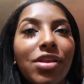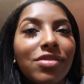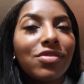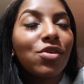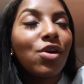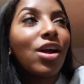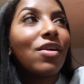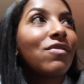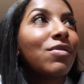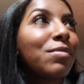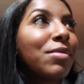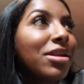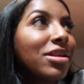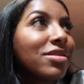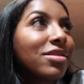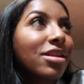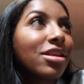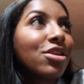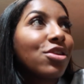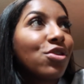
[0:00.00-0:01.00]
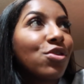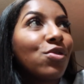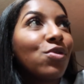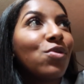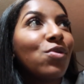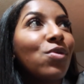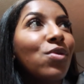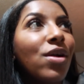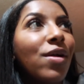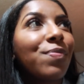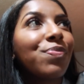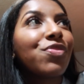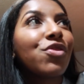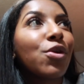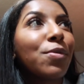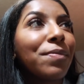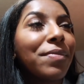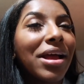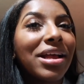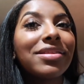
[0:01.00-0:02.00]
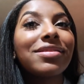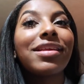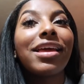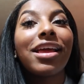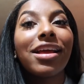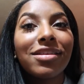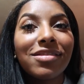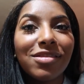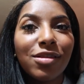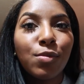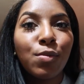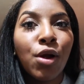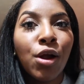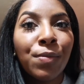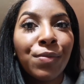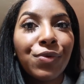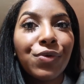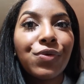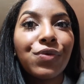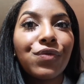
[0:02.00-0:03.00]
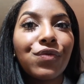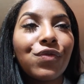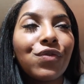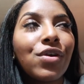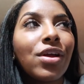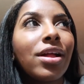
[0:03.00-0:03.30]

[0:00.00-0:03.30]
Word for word: so everybody's gonna do their best A S M R move.